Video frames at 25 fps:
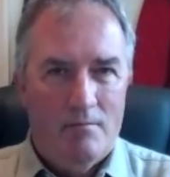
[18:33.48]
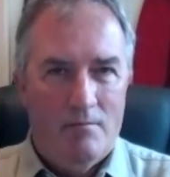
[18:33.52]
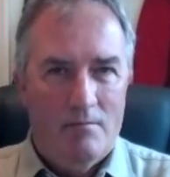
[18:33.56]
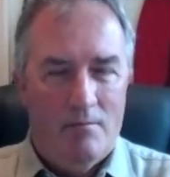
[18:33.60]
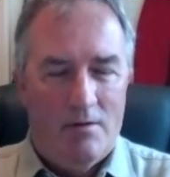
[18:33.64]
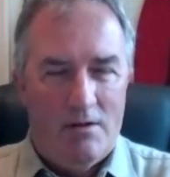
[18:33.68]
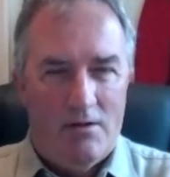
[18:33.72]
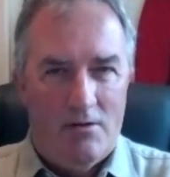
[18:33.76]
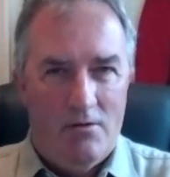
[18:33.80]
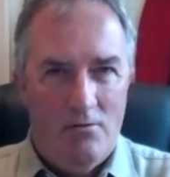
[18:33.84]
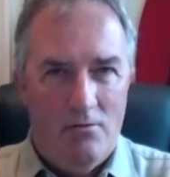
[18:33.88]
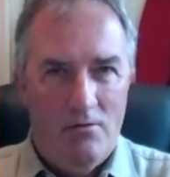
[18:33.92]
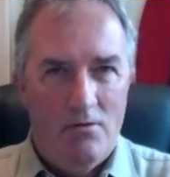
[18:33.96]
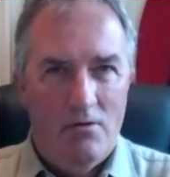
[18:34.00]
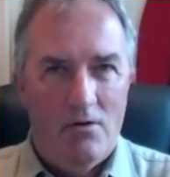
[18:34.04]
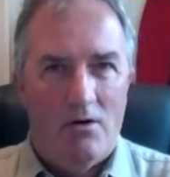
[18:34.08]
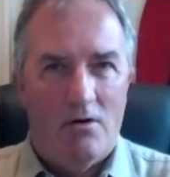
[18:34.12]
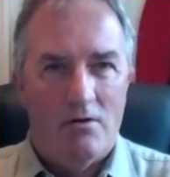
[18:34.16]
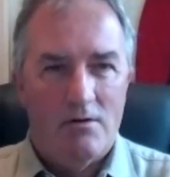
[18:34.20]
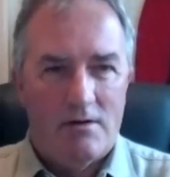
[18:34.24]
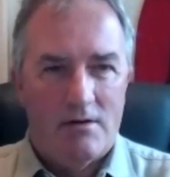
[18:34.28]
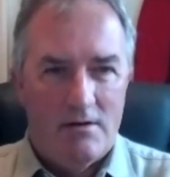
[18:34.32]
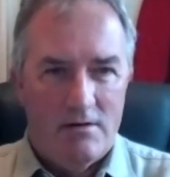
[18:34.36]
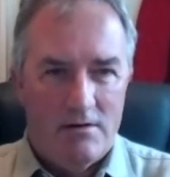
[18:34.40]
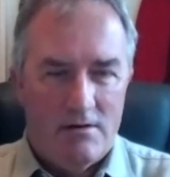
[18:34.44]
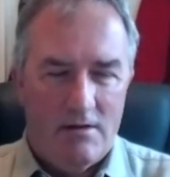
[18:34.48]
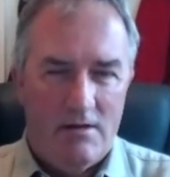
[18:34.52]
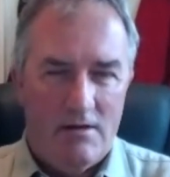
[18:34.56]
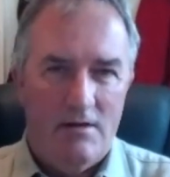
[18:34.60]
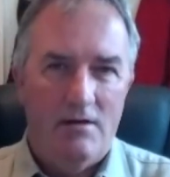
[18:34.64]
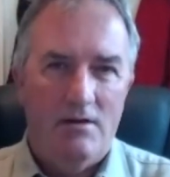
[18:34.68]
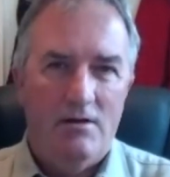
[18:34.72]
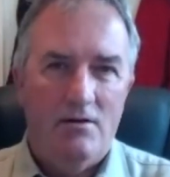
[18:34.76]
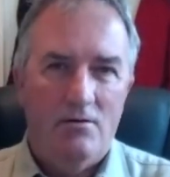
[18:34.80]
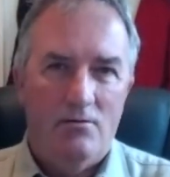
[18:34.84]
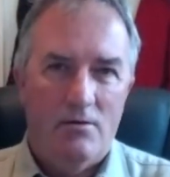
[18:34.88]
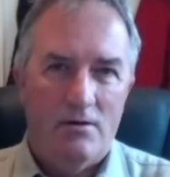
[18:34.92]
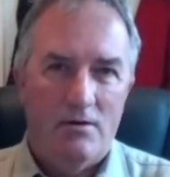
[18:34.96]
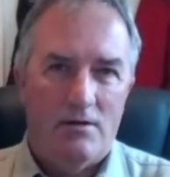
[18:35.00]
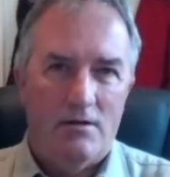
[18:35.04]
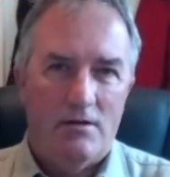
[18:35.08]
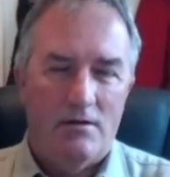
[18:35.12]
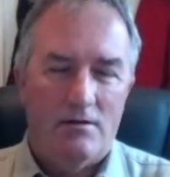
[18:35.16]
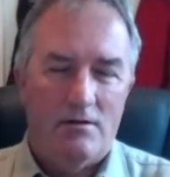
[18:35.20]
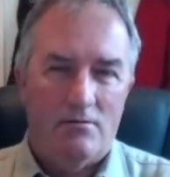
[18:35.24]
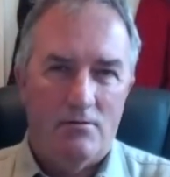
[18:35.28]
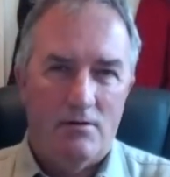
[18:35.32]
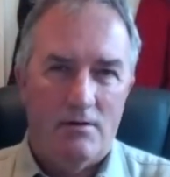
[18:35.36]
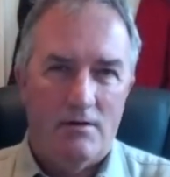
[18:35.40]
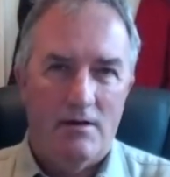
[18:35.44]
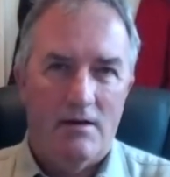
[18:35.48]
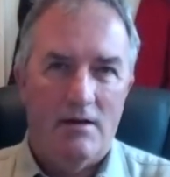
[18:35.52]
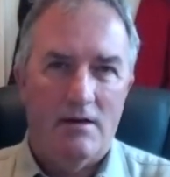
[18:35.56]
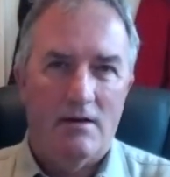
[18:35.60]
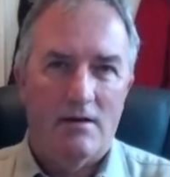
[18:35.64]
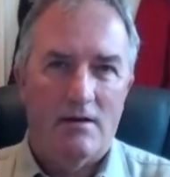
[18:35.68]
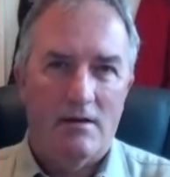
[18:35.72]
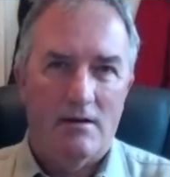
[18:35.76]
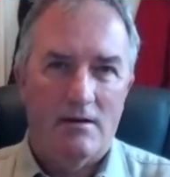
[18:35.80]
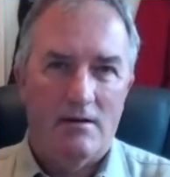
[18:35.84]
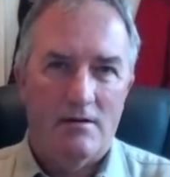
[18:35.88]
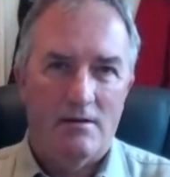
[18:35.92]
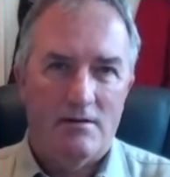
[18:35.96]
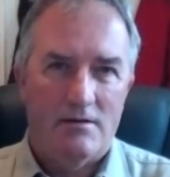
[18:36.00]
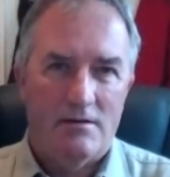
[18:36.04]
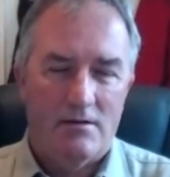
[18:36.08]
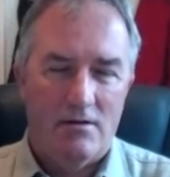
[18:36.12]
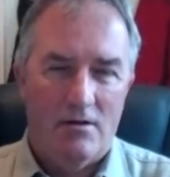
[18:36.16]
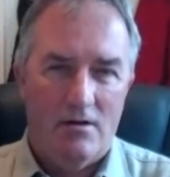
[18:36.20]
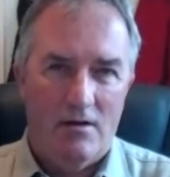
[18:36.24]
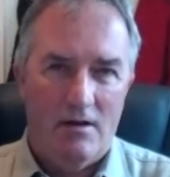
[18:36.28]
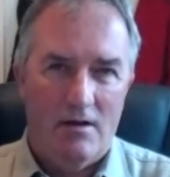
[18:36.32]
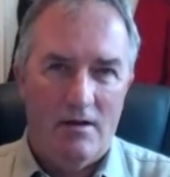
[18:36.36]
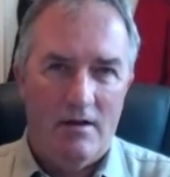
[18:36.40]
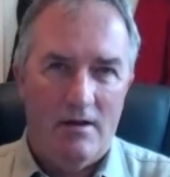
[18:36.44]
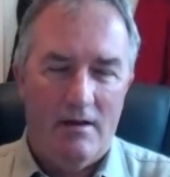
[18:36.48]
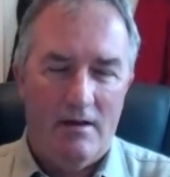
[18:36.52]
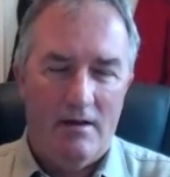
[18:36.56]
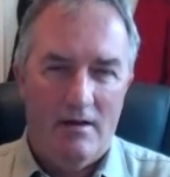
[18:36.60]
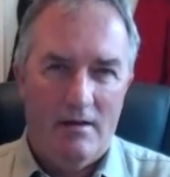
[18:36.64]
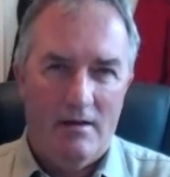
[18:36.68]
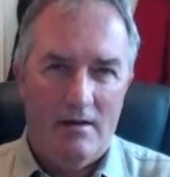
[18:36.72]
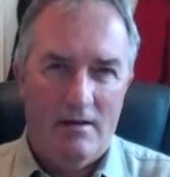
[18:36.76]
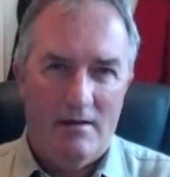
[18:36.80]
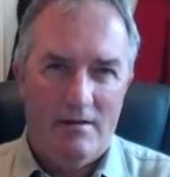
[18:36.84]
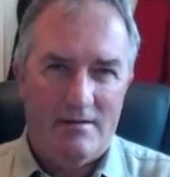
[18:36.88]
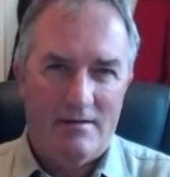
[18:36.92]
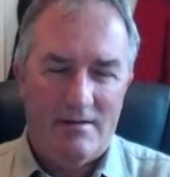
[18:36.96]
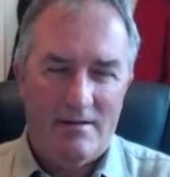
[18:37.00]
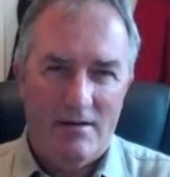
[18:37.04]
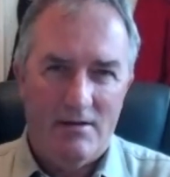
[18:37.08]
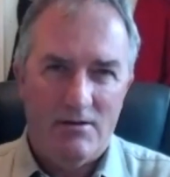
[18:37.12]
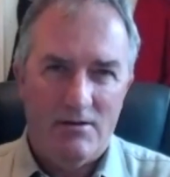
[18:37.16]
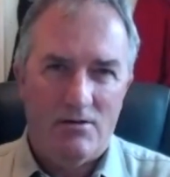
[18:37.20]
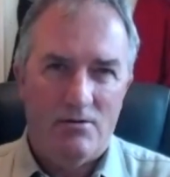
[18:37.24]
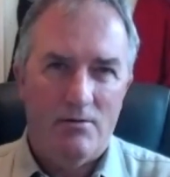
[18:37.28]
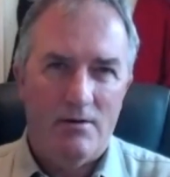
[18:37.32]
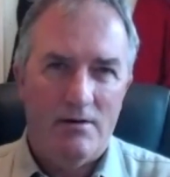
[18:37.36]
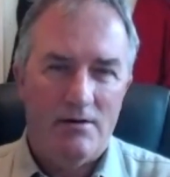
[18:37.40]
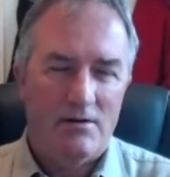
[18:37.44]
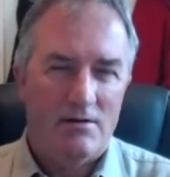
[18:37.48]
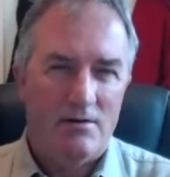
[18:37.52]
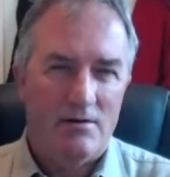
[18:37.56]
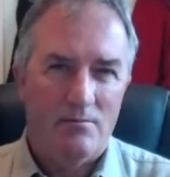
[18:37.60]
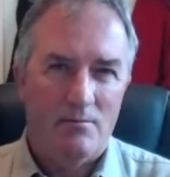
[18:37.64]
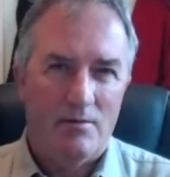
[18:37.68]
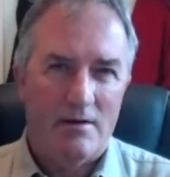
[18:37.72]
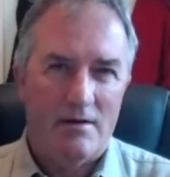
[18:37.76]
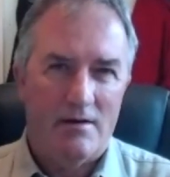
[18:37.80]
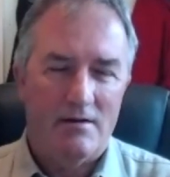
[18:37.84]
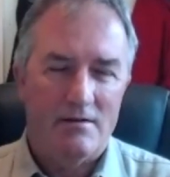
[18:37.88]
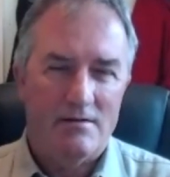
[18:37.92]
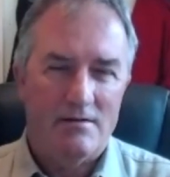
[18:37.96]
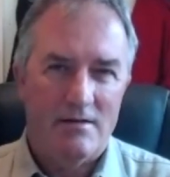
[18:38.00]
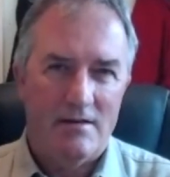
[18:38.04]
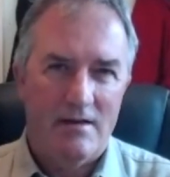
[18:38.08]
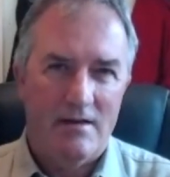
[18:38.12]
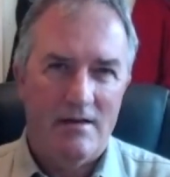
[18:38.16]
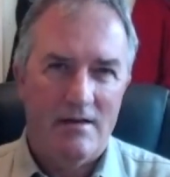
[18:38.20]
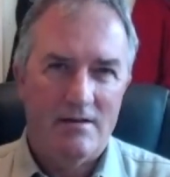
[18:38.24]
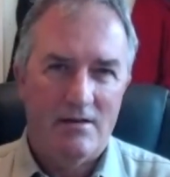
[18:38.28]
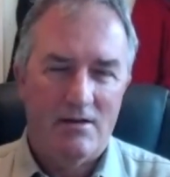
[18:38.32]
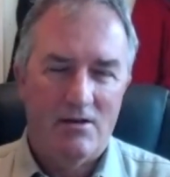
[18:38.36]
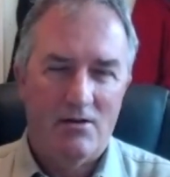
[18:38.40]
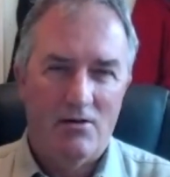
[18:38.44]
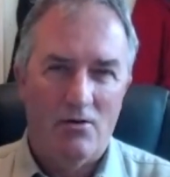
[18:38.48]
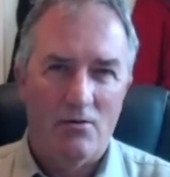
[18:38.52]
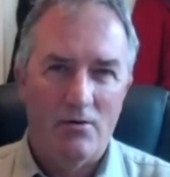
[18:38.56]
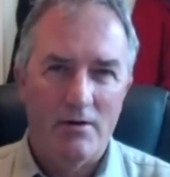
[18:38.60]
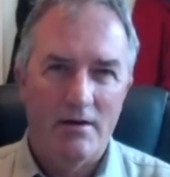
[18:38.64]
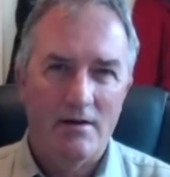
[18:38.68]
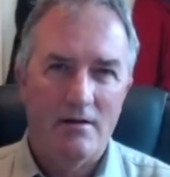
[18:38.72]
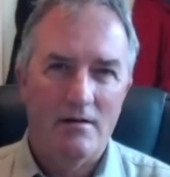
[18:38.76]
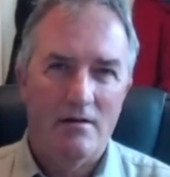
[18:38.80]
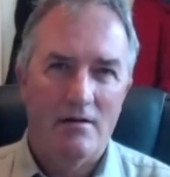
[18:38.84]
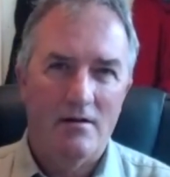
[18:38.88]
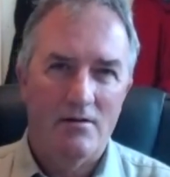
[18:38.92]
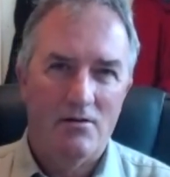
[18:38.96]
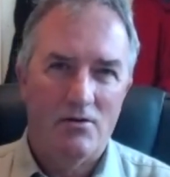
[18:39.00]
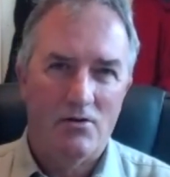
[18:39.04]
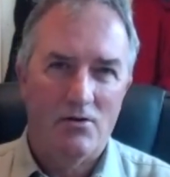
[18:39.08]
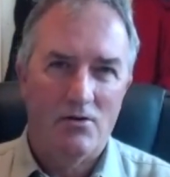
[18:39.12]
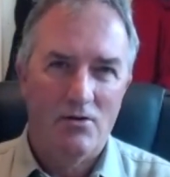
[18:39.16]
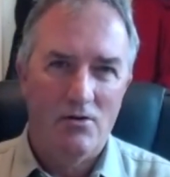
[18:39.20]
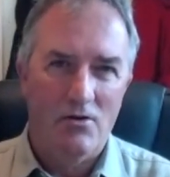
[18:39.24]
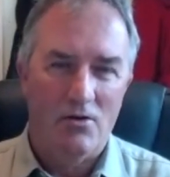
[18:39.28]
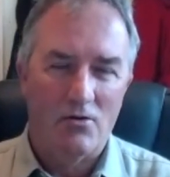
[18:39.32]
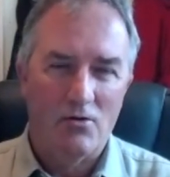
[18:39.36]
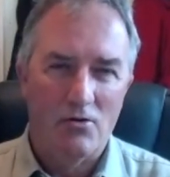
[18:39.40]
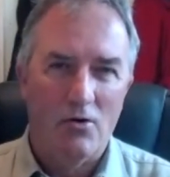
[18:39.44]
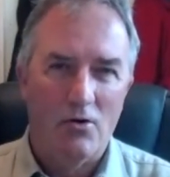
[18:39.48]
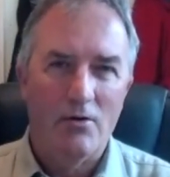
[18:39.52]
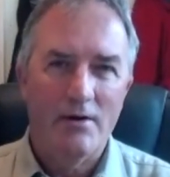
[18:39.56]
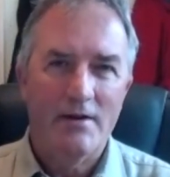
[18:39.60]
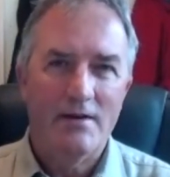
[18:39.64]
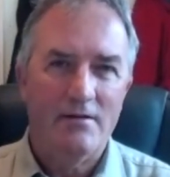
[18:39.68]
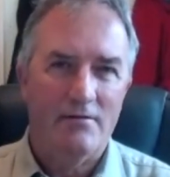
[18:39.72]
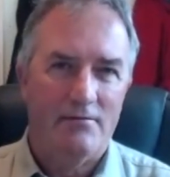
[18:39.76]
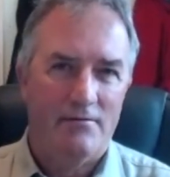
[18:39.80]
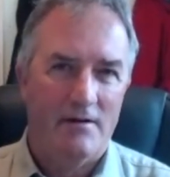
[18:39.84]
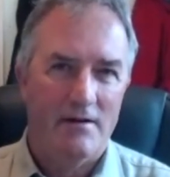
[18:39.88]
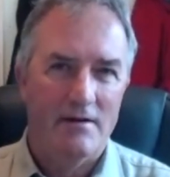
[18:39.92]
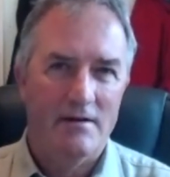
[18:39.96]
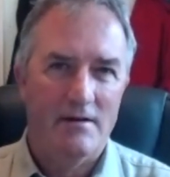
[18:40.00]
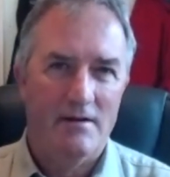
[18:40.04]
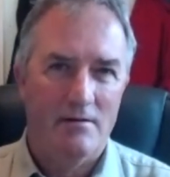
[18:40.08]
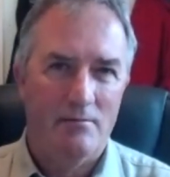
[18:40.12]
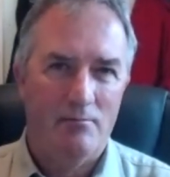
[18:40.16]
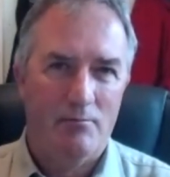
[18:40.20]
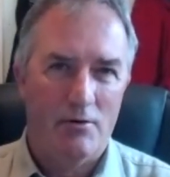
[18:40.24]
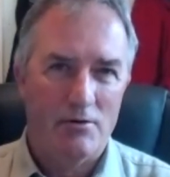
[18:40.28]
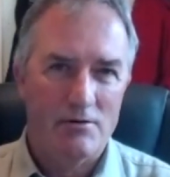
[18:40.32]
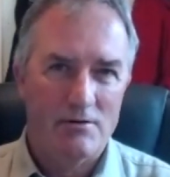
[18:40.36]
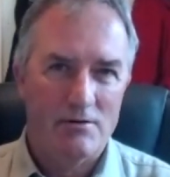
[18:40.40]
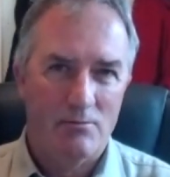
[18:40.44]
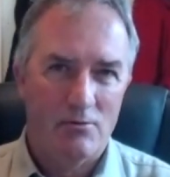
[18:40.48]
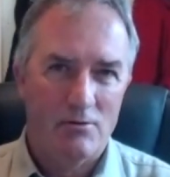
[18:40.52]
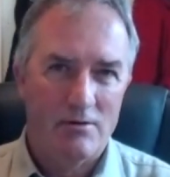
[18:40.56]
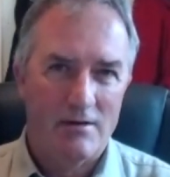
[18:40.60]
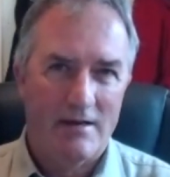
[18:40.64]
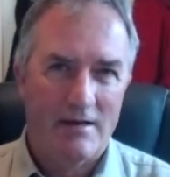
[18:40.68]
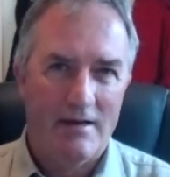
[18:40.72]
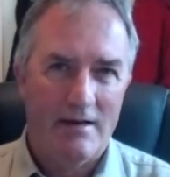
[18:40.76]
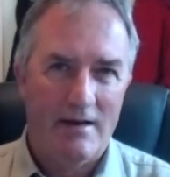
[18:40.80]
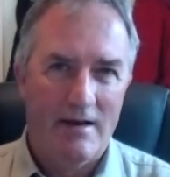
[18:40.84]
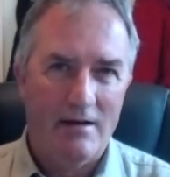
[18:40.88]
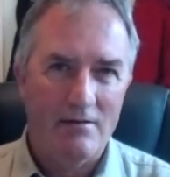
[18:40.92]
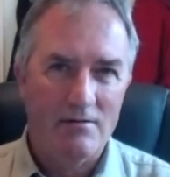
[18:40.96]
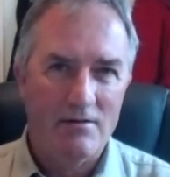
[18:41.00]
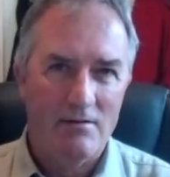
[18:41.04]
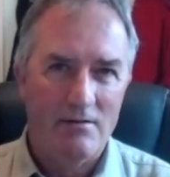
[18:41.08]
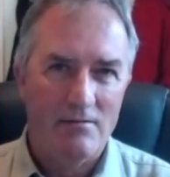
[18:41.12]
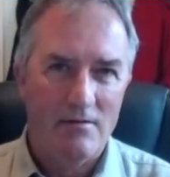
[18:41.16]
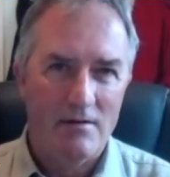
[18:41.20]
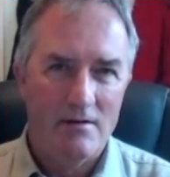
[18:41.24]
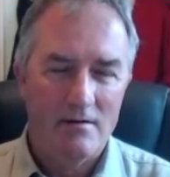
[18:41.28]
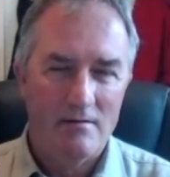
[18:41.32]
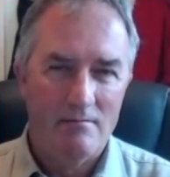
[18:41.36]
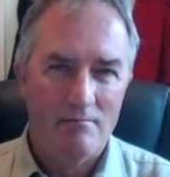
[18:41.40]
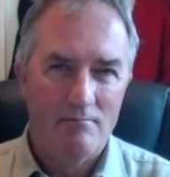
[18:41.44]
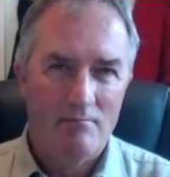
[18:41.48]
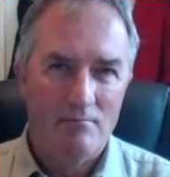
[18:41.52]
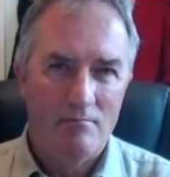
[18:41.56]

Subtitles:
But do not continue with this ridiculous situation, because you're going to find it impossible to get out of it.